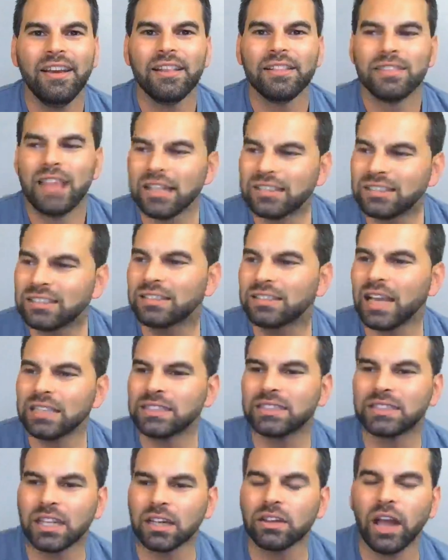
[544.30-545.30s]

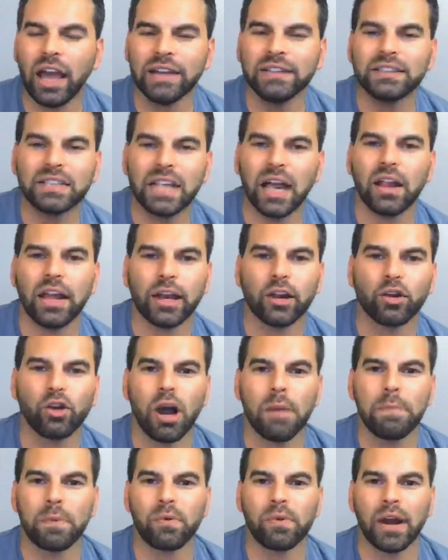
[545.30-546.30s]
That's the lifestyle I grew
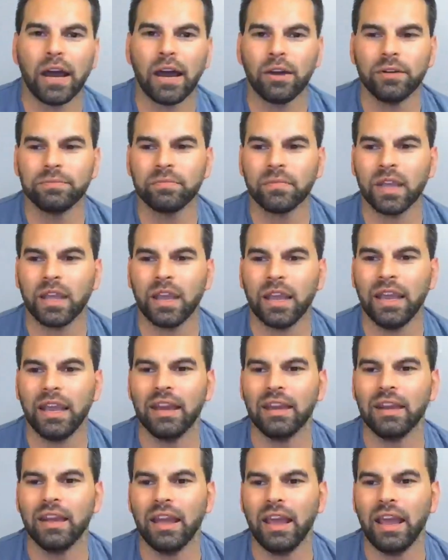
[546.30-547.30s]
up around,
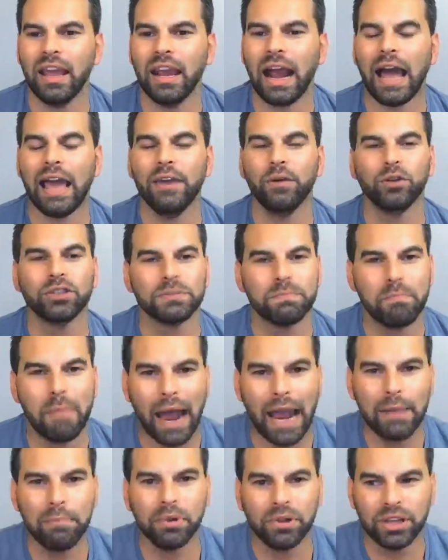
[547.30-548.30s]
and it was
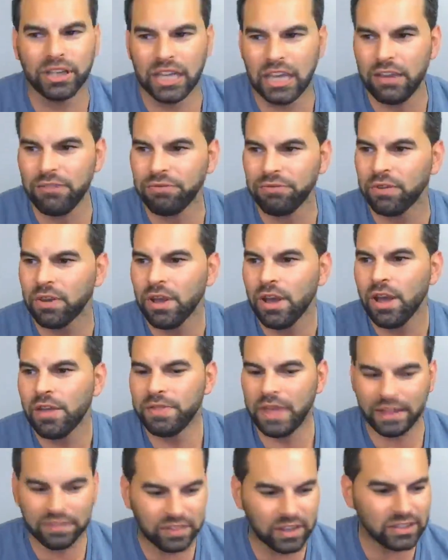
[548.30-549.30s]
my belief
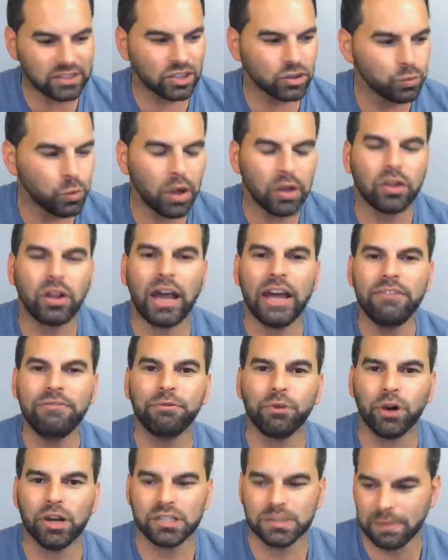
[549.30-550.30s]
that this is what
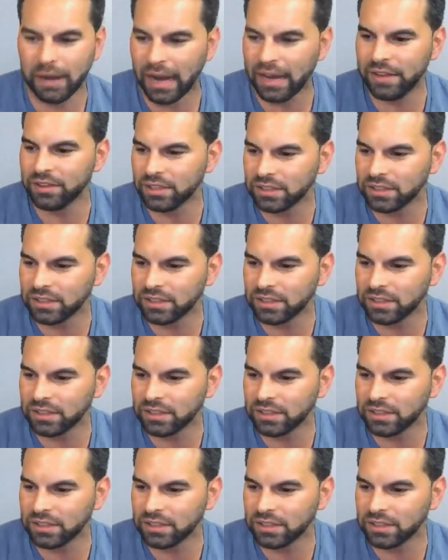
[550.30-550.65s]
life was, man.